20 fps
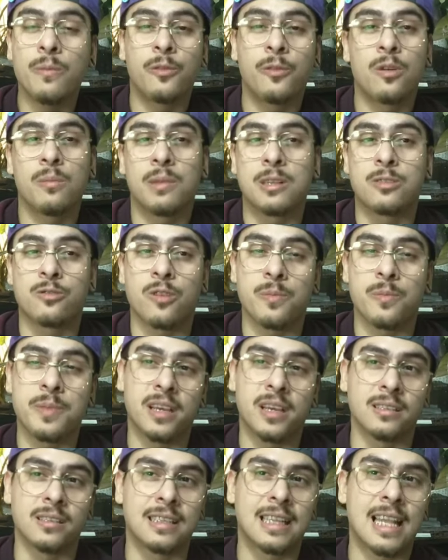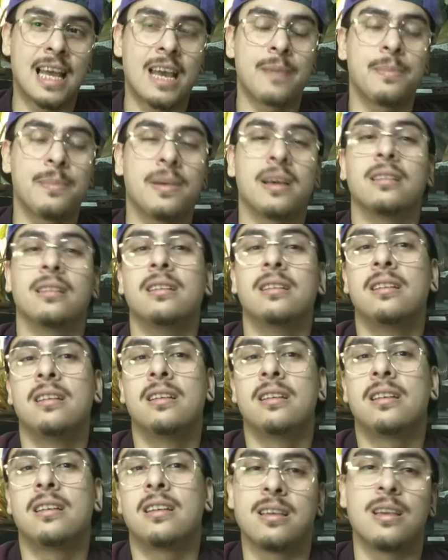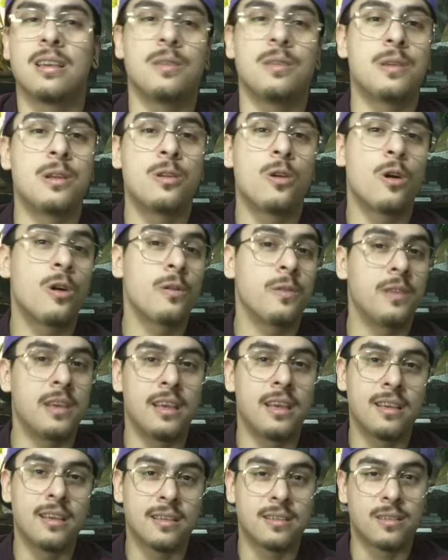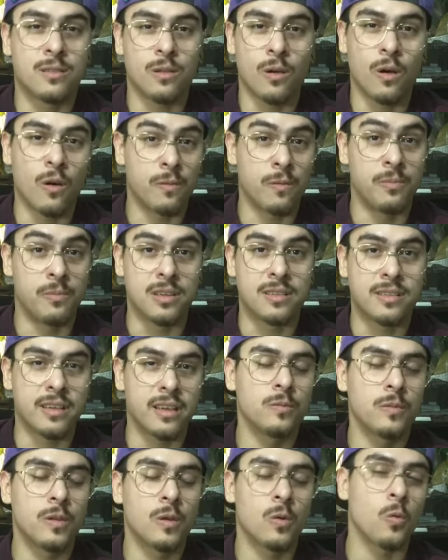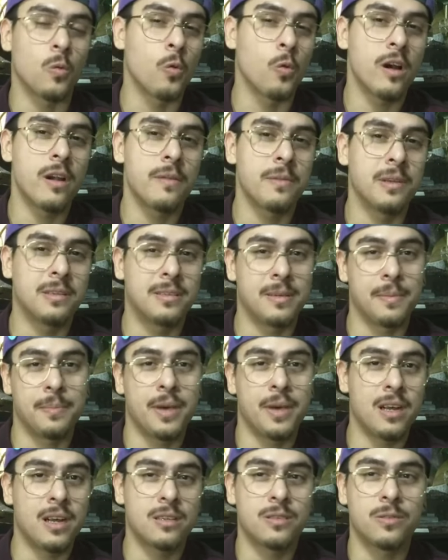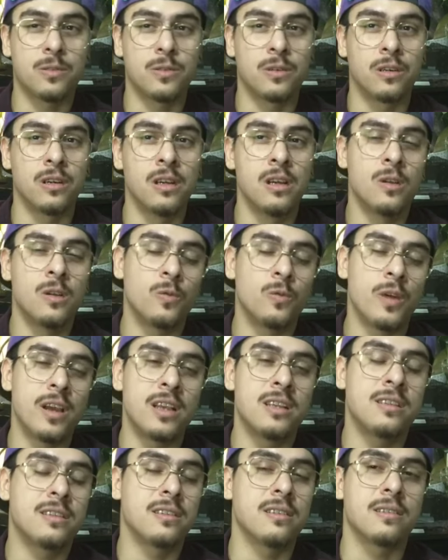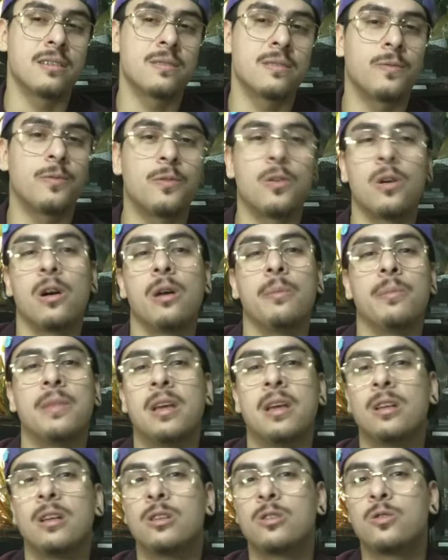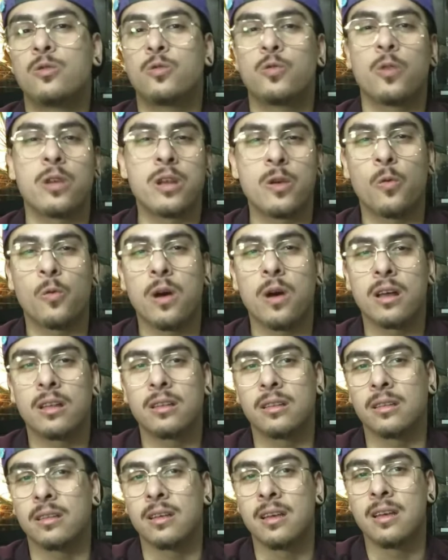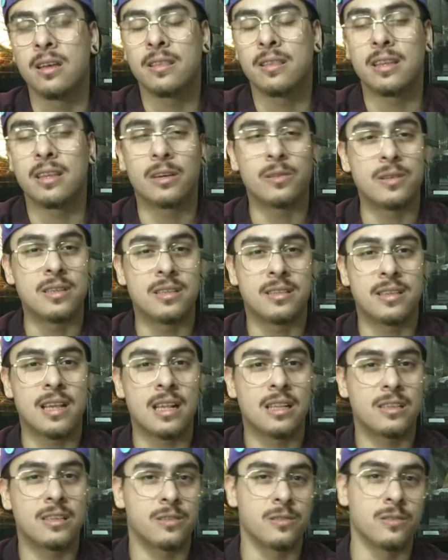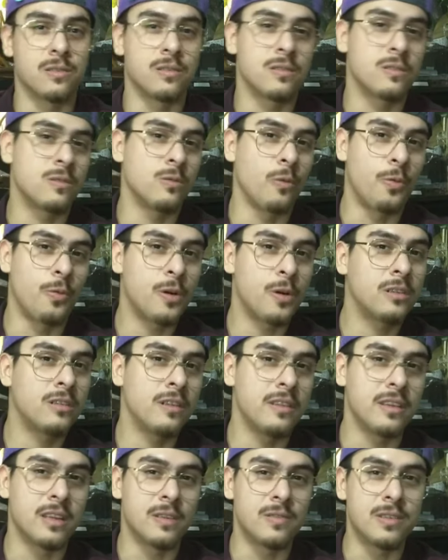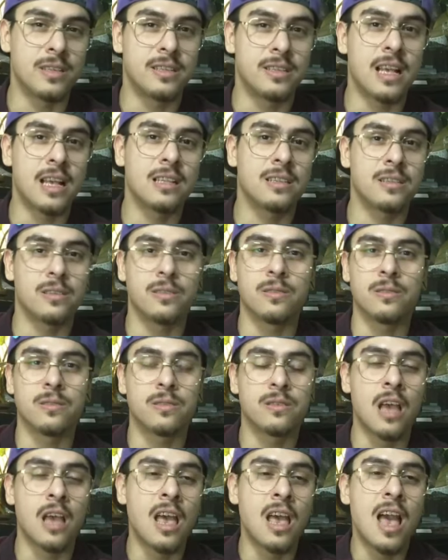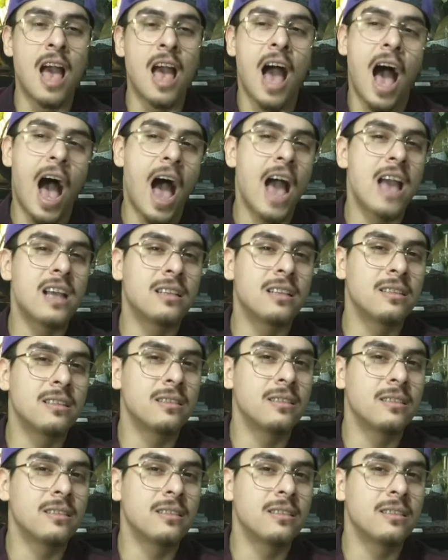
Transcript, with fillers: from a tropical climate in the northeast of Brazil, where the temperature ranges from 21 degrees Celsius to 30 degrees Celsius, I